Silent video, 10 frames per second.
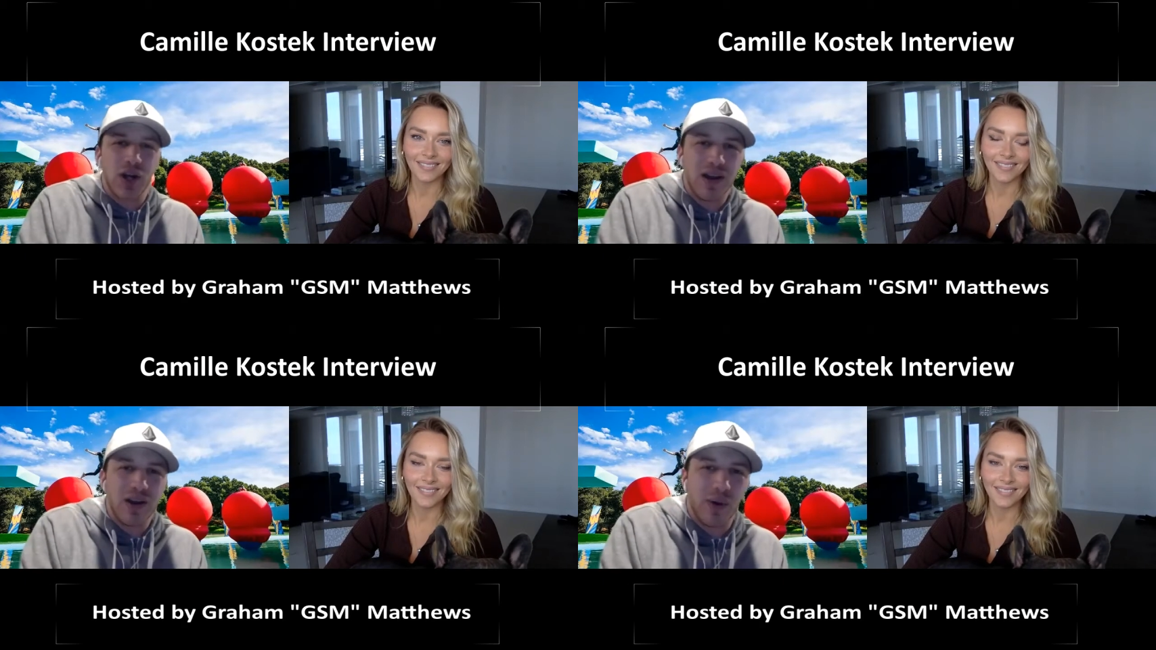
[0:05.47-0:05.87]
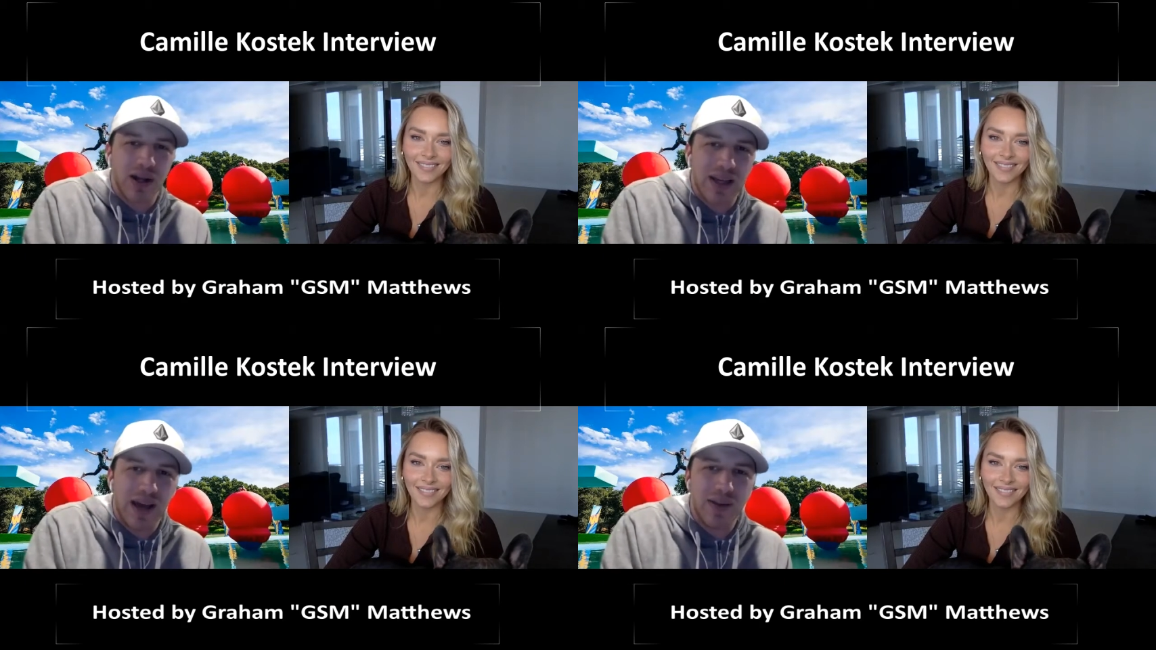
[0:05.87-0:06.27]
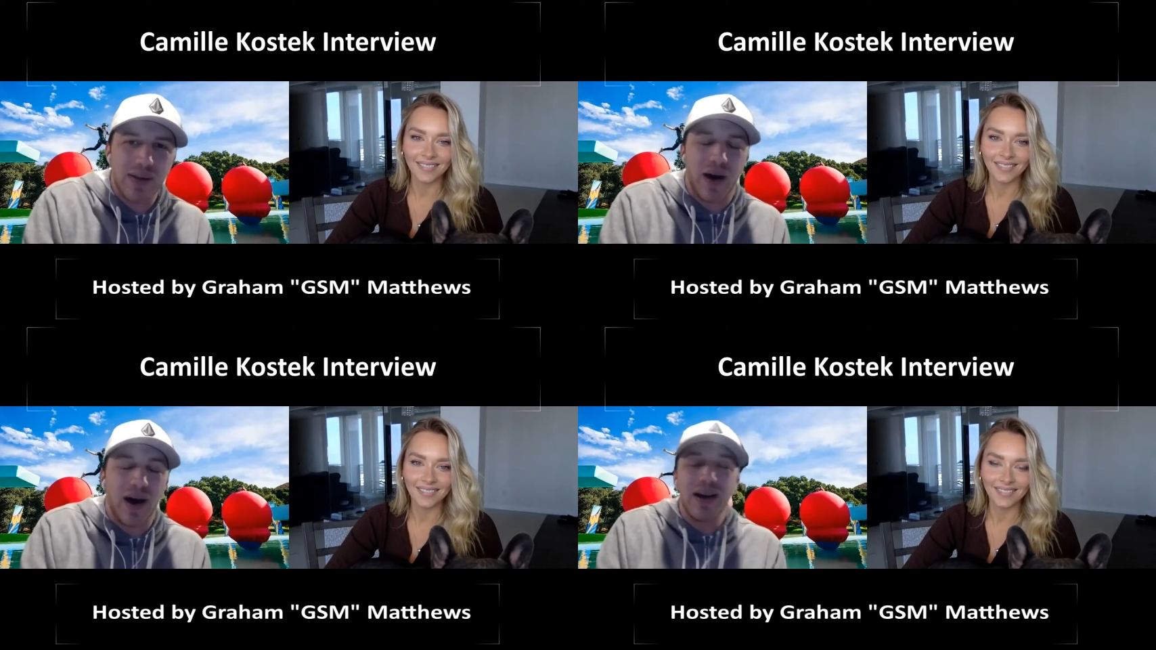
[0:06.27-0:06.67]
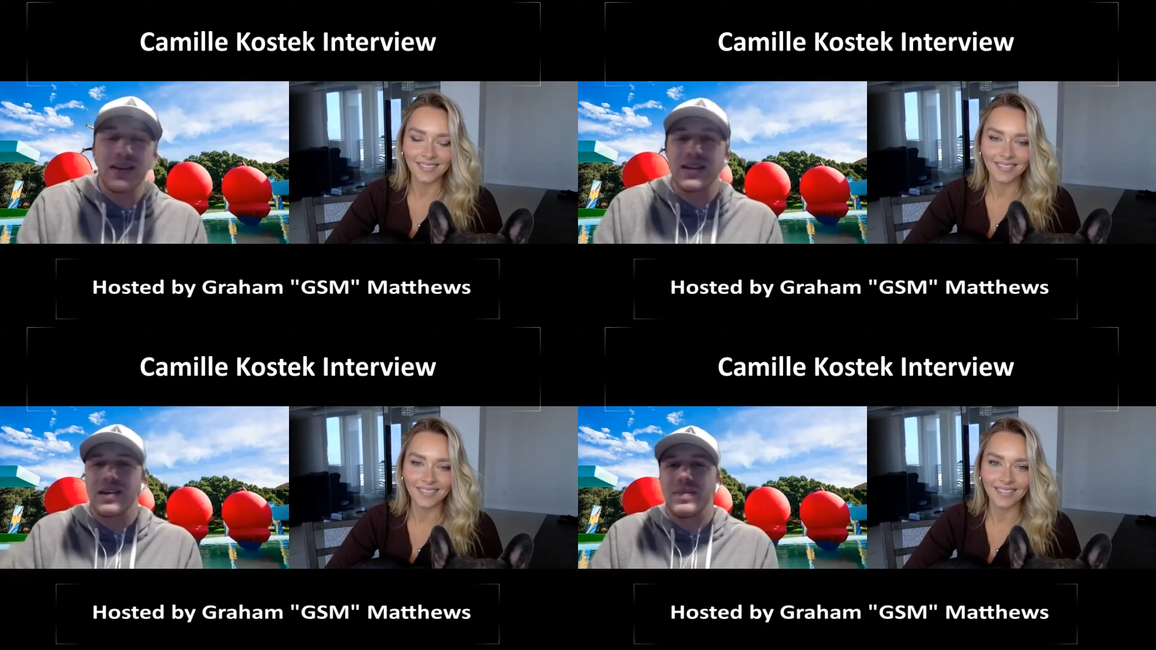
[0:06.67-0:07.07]
Speaker 1: January 11th on
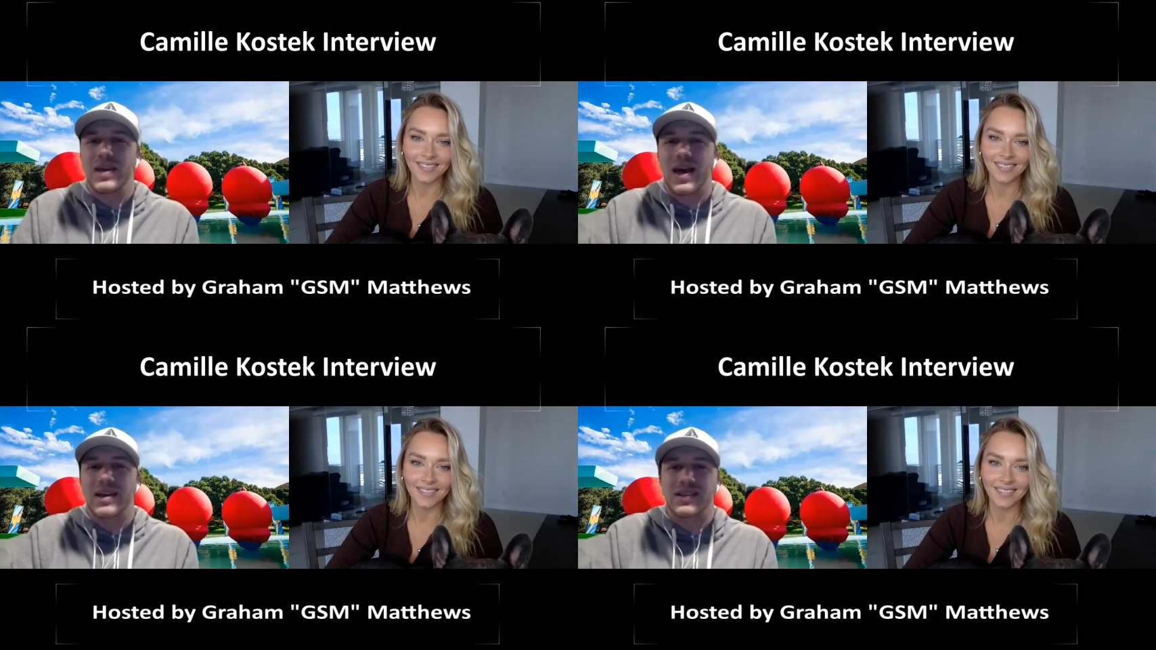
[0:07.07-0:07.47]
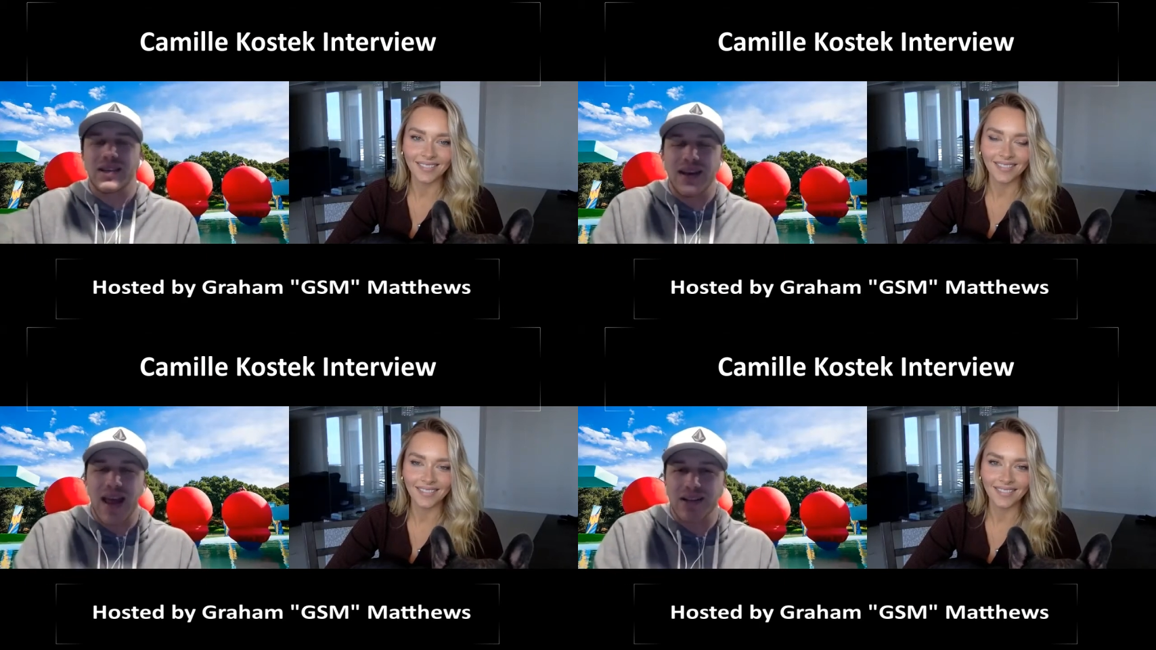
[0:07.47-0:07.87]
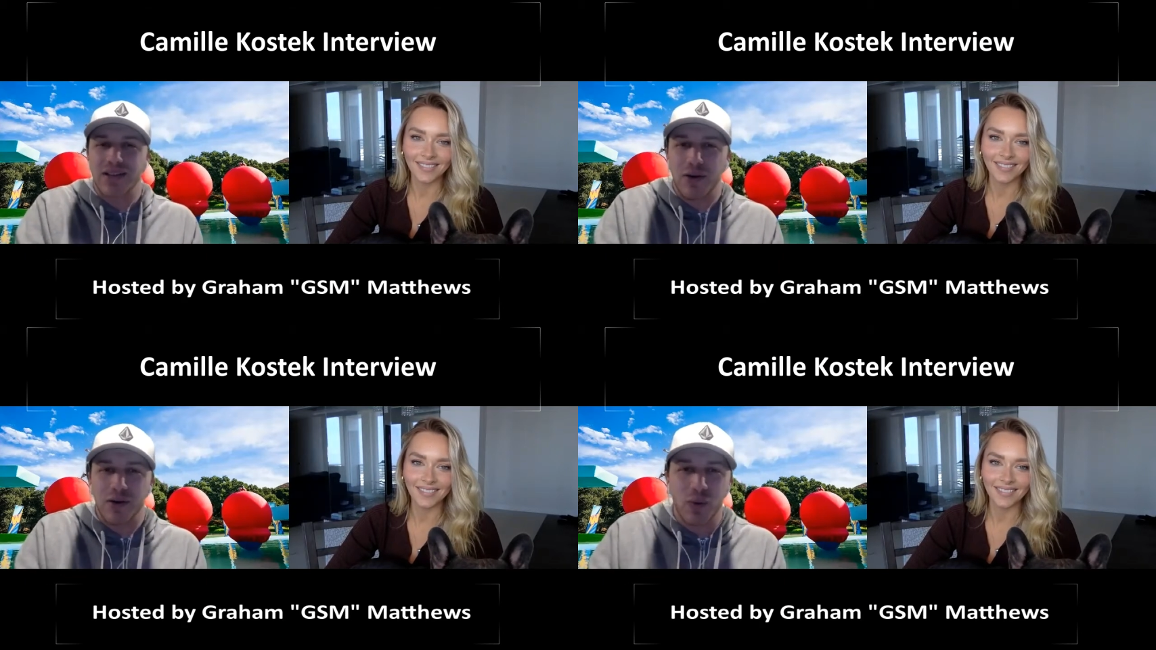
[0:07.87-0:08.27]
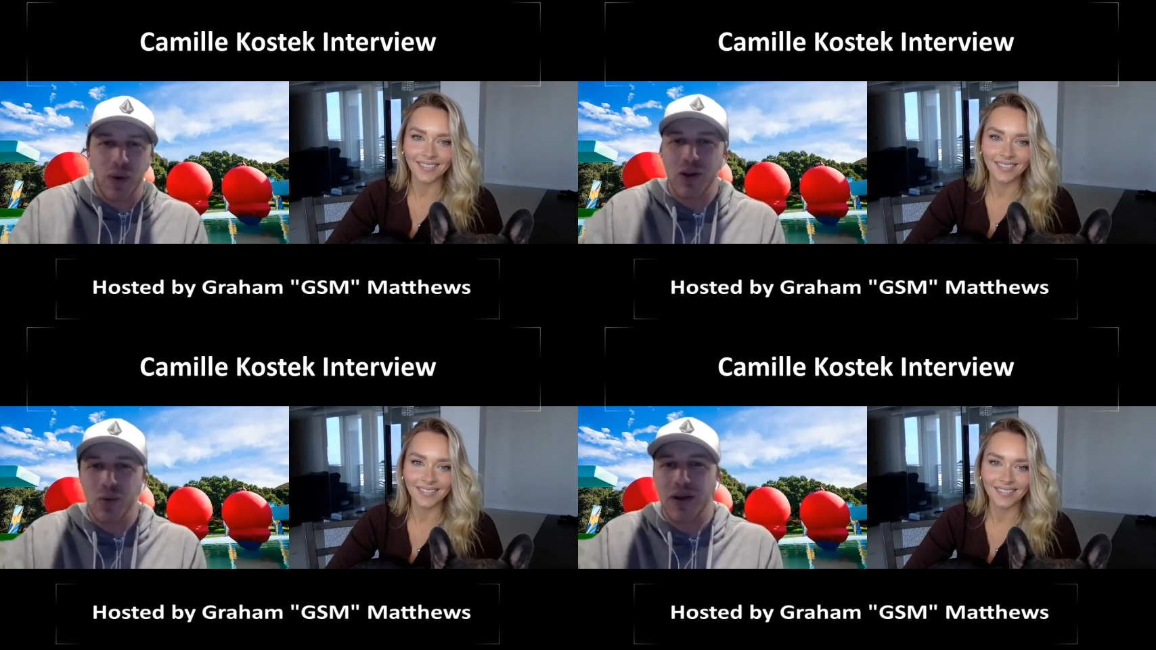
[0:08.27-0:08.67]
TBS next year in
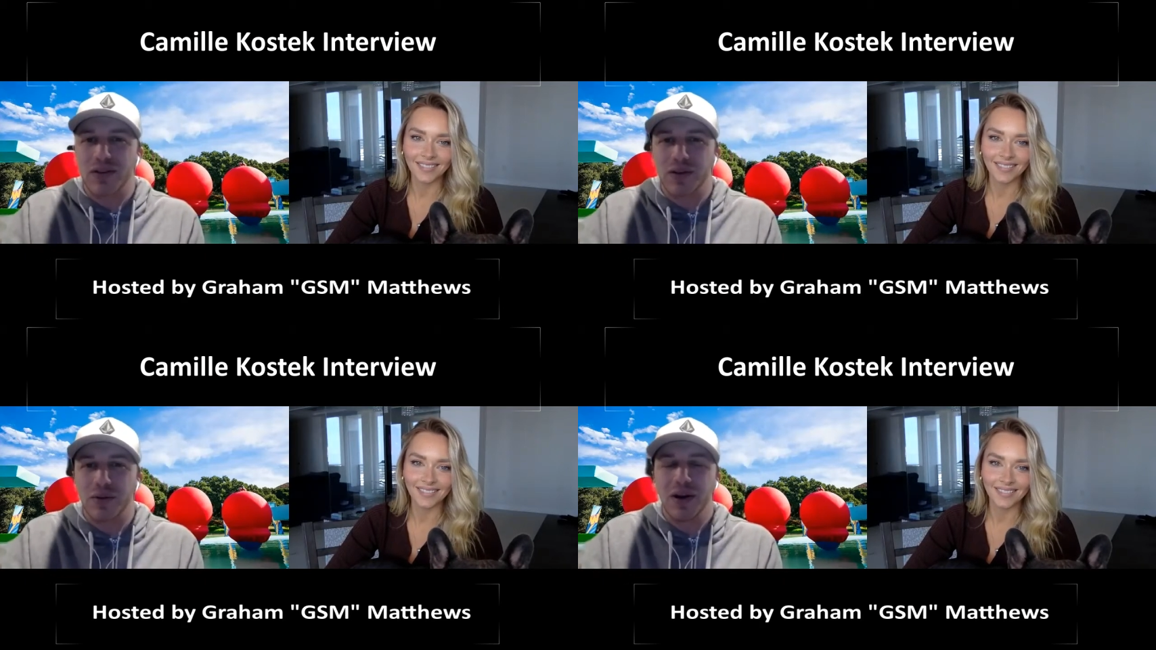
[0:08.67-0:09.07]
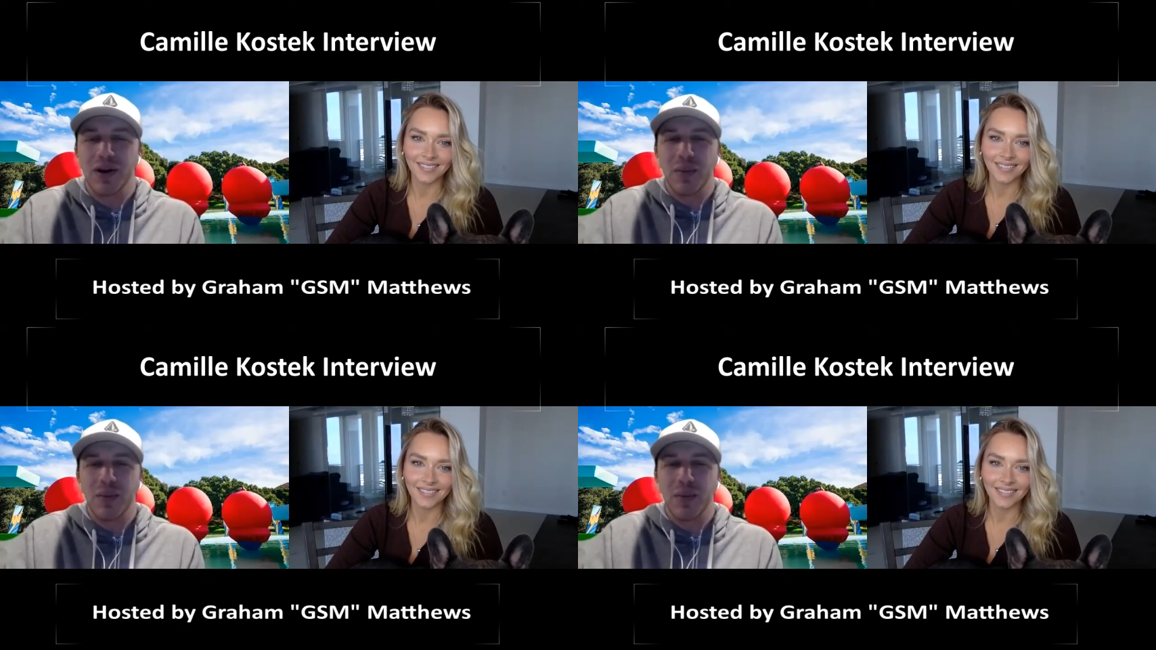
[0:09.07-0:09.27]
2022.